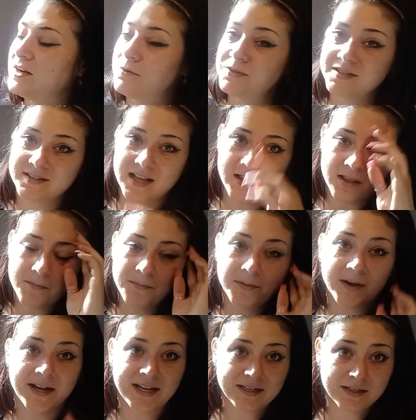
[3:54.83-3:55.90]
know,
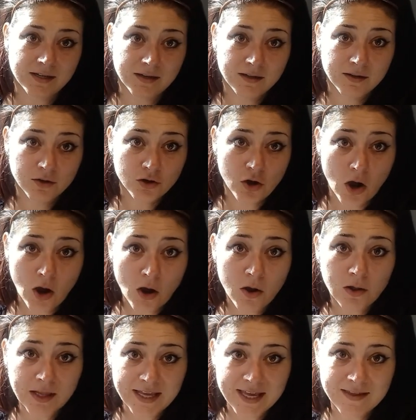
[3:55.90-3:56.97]
celebrate,
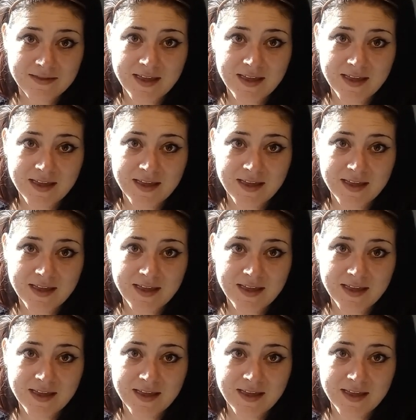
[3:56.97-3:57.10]
call in